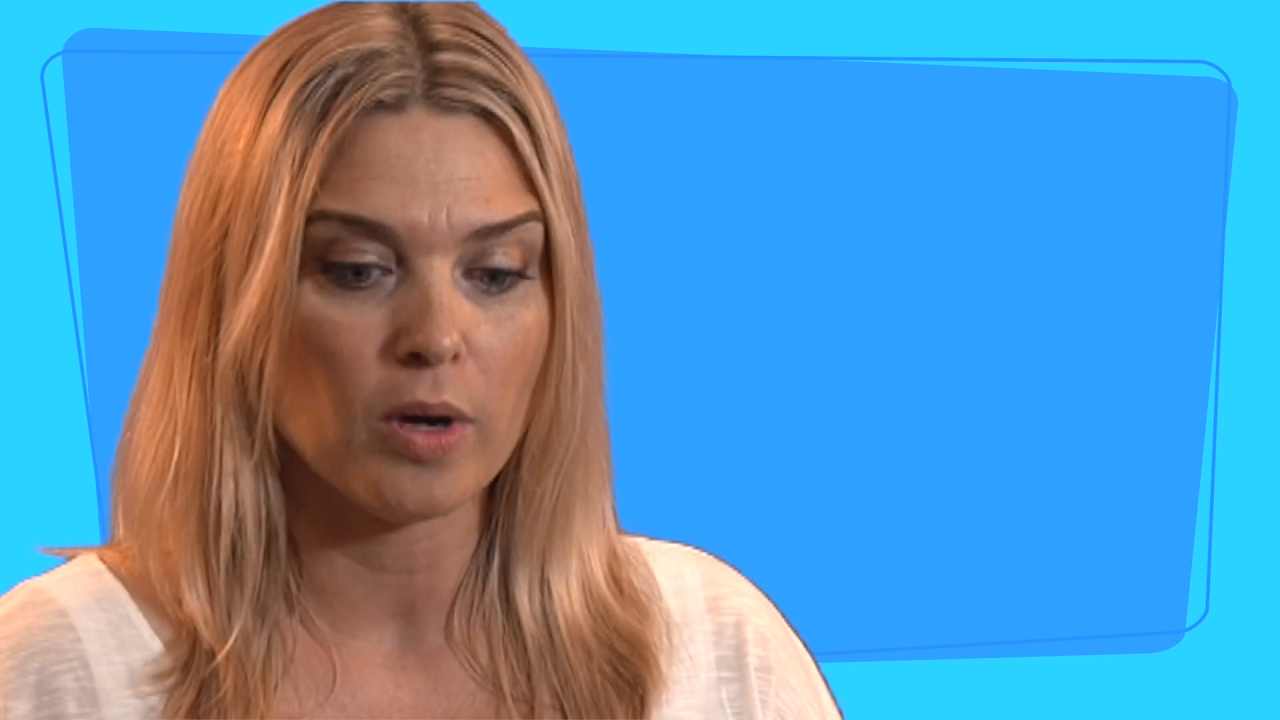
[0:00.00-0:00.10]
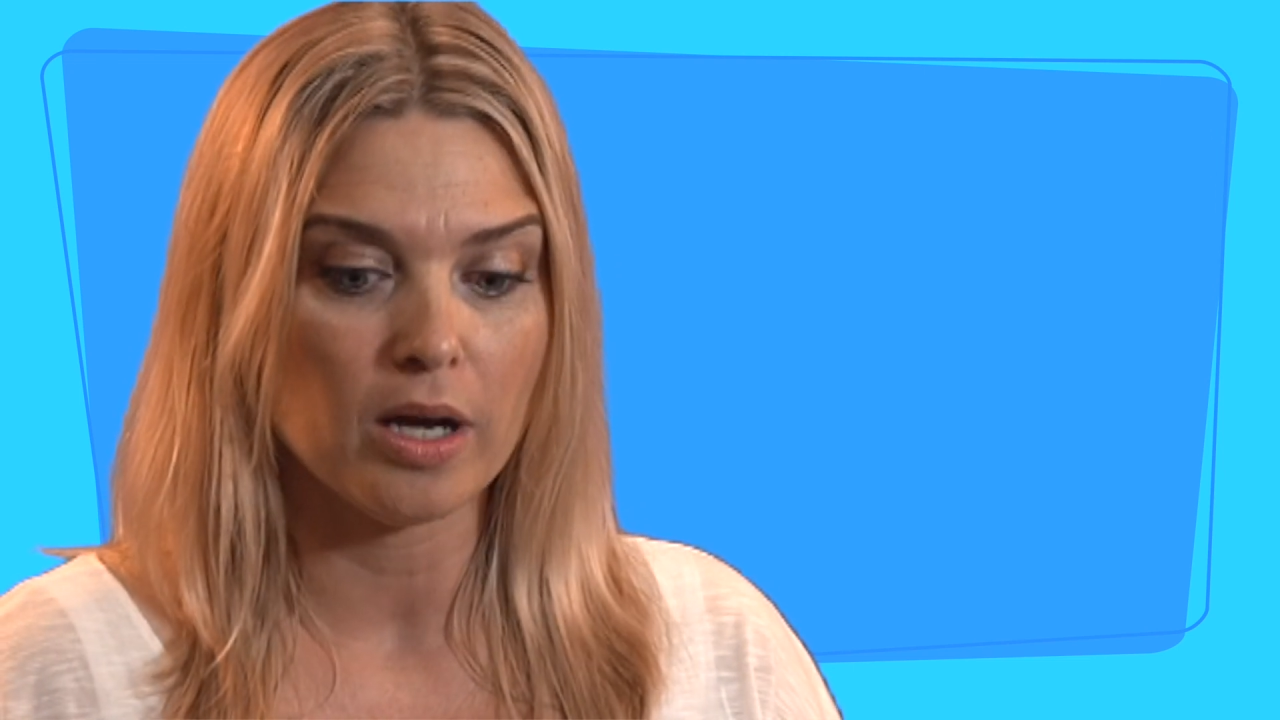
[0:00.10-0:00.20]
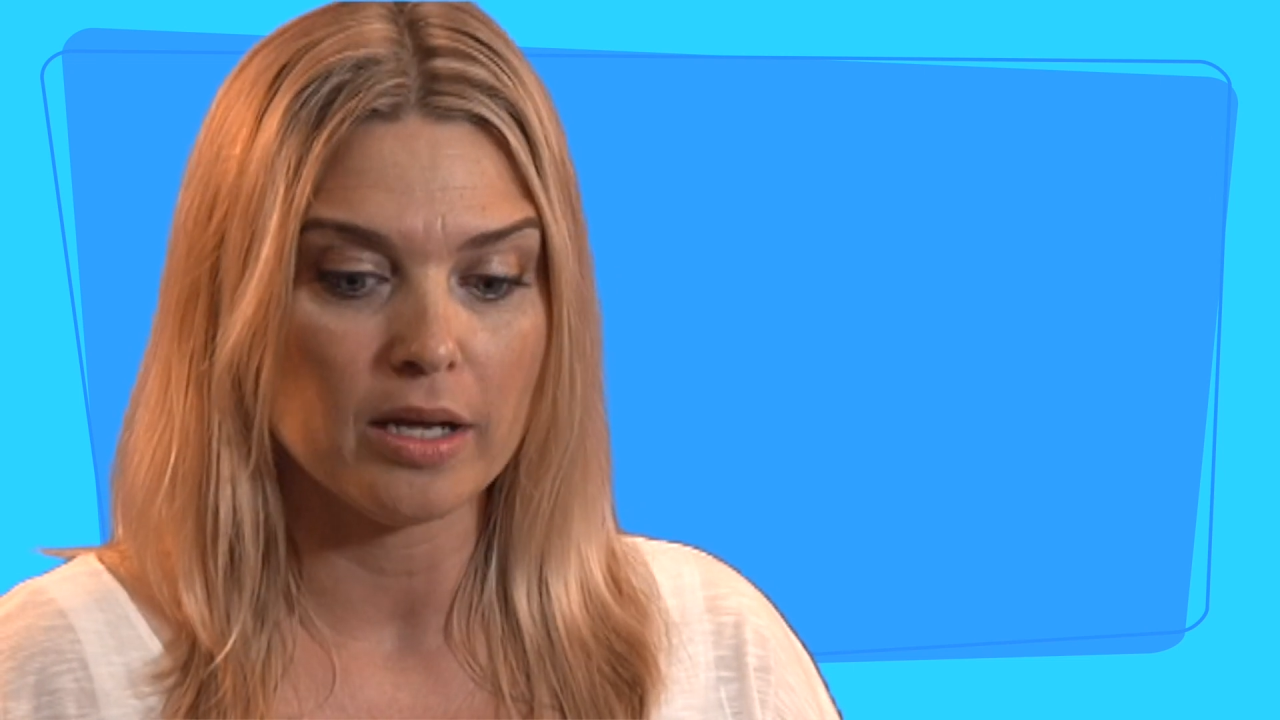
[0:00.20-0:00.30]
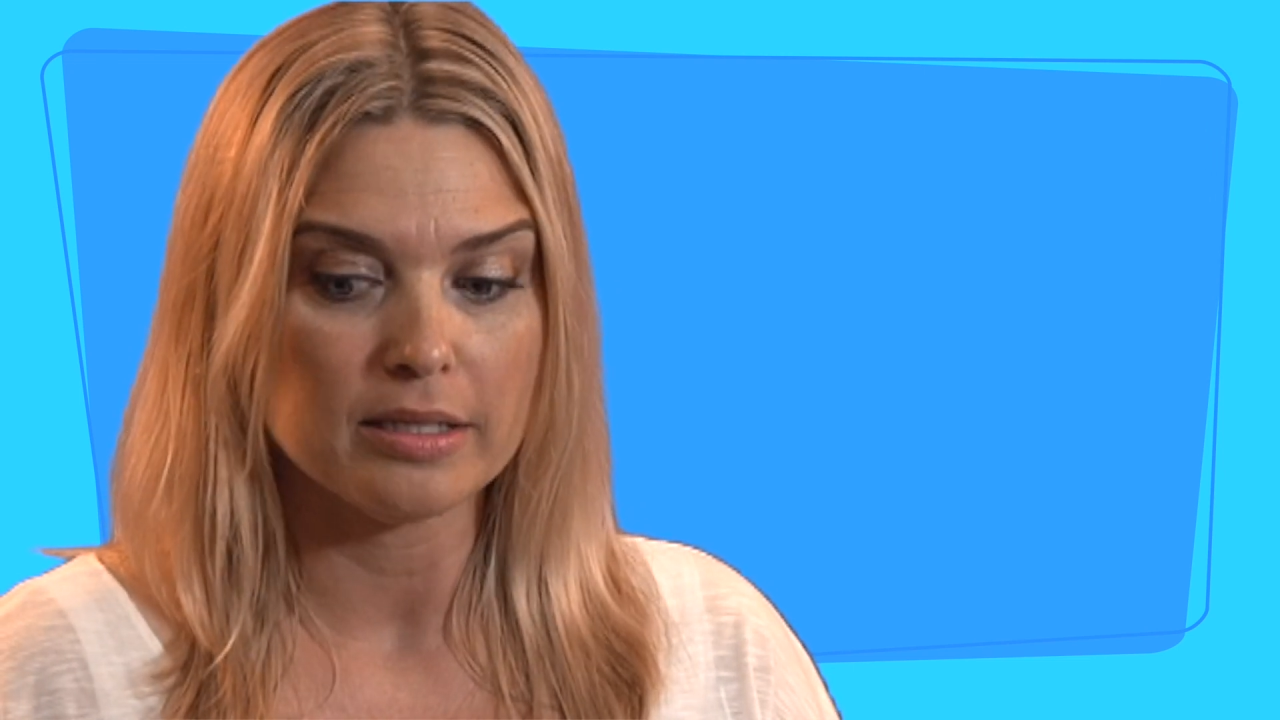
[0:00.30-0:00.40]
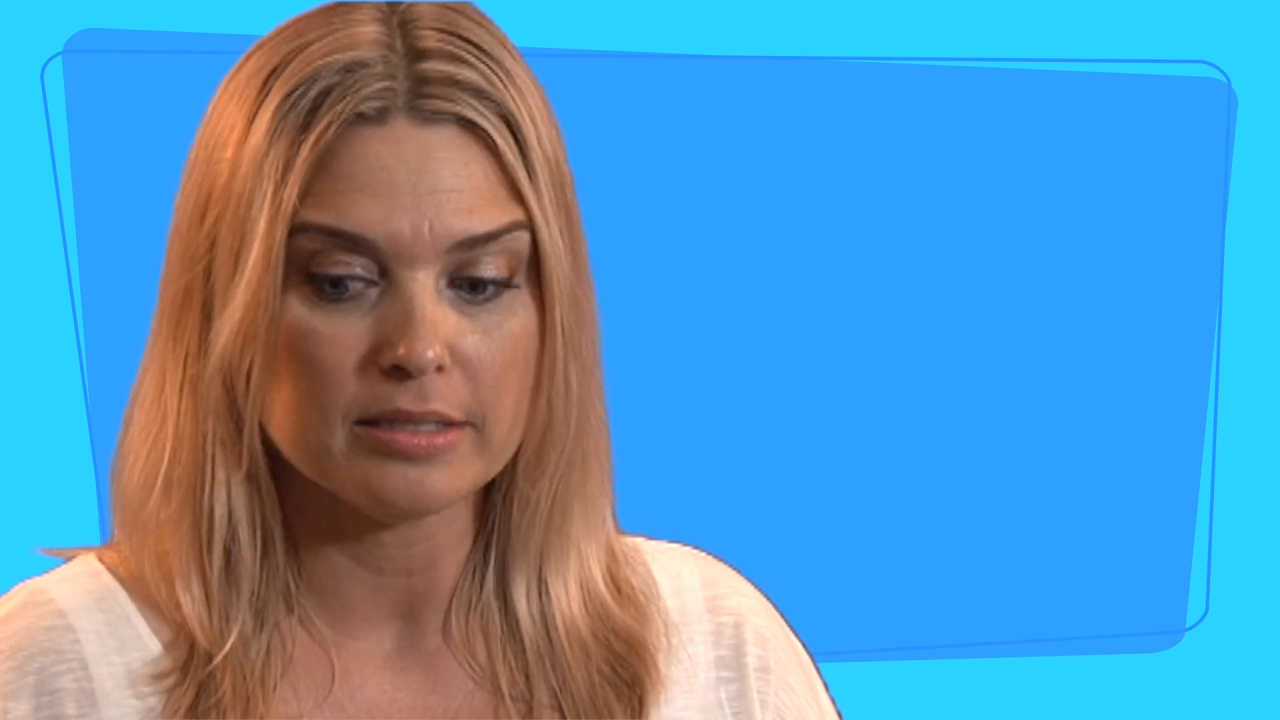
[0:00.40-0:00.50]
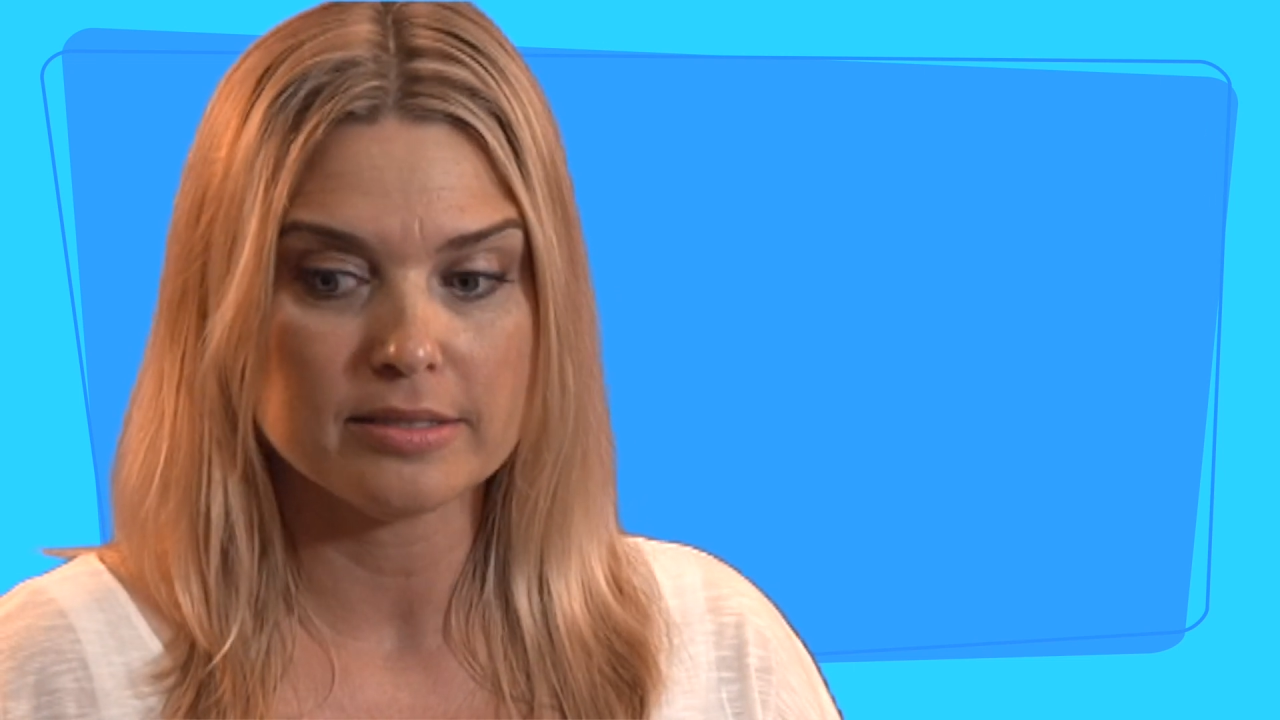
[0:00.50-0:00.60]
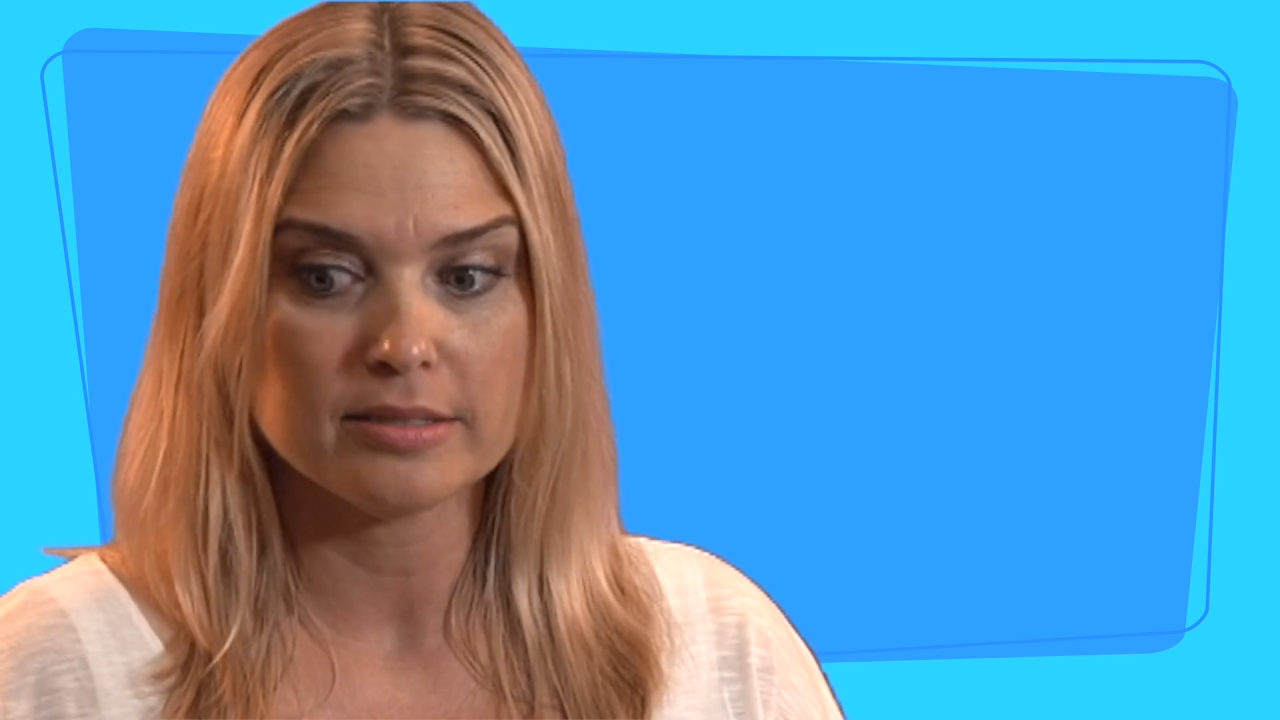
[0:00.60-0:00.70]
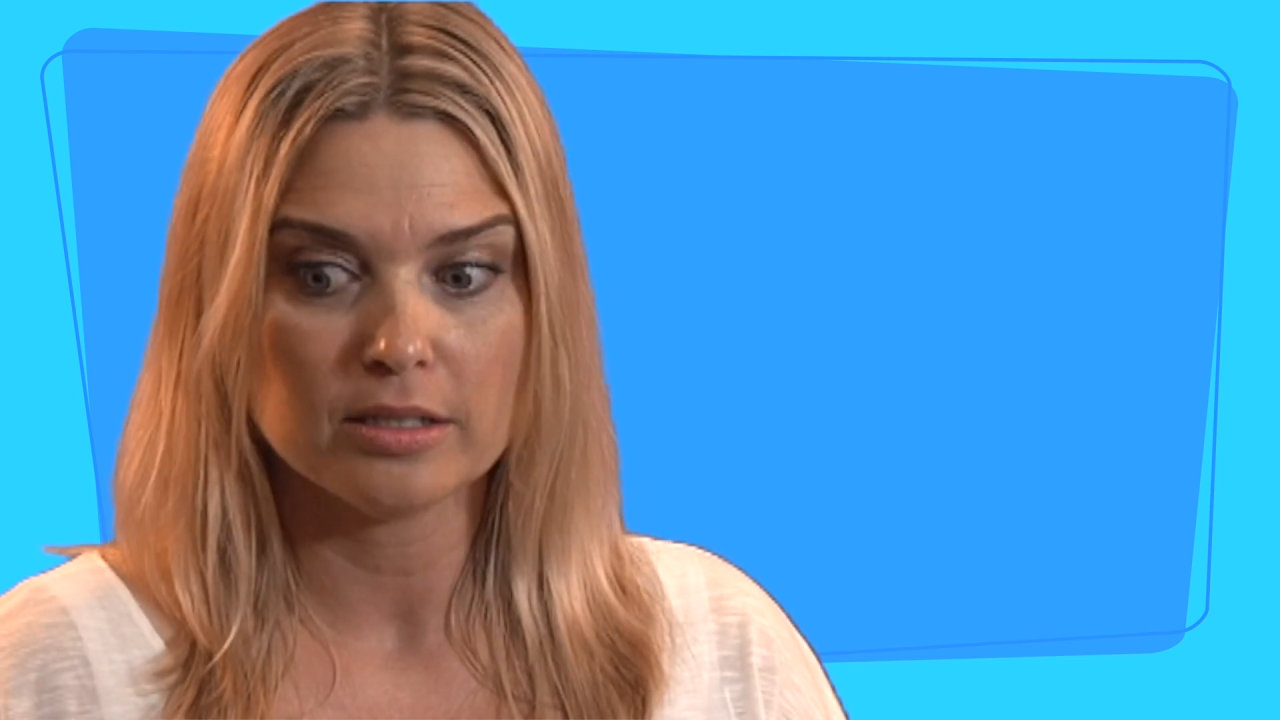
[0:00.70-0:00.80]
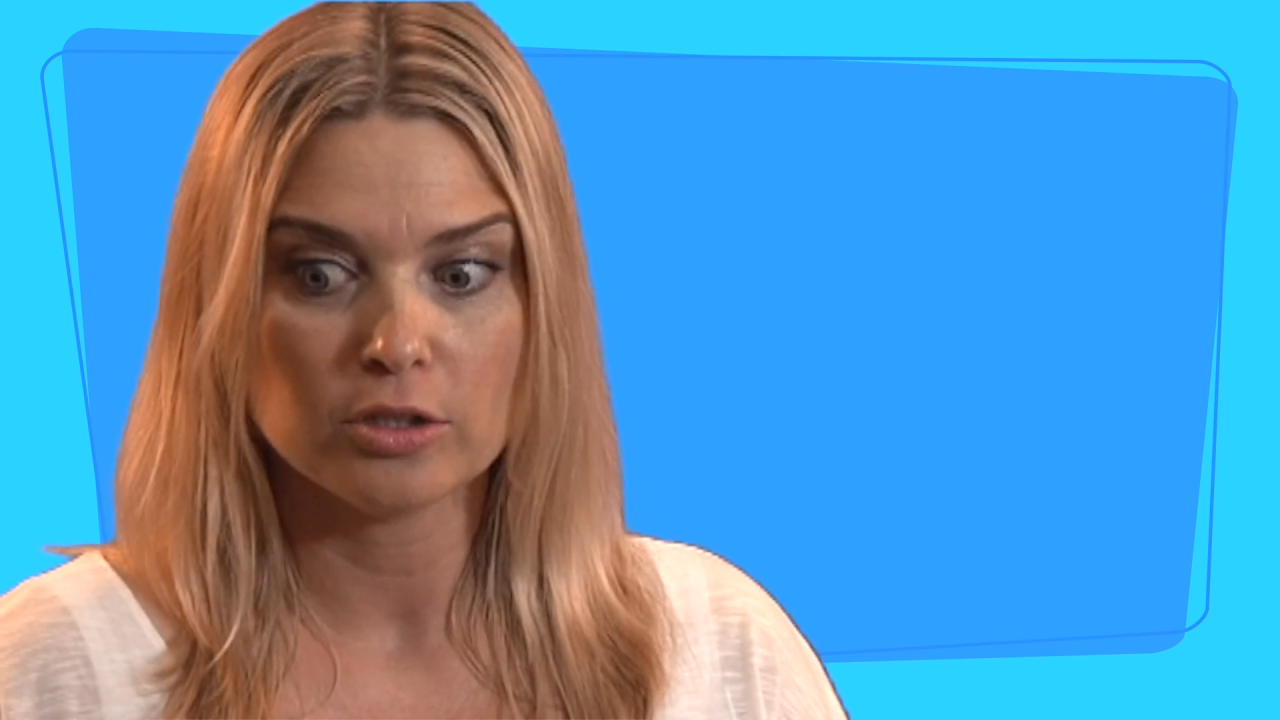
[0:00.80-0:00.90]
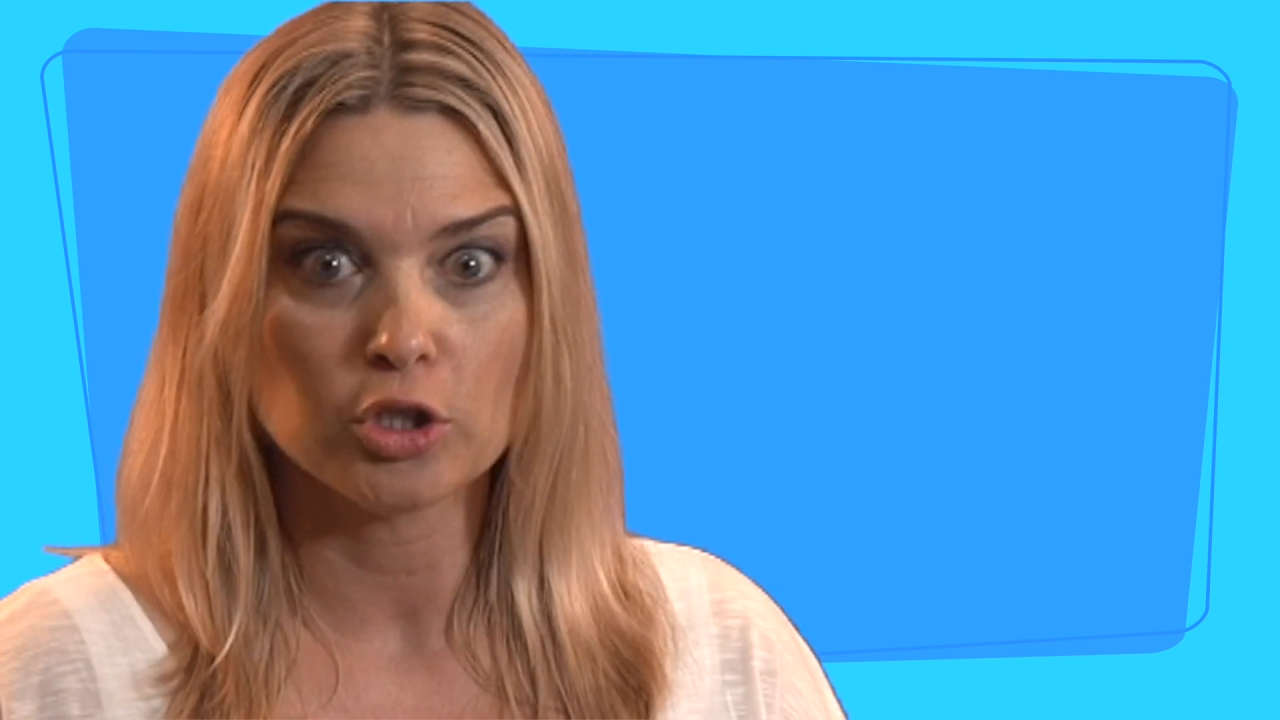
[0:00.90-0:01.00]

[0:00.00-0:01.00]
was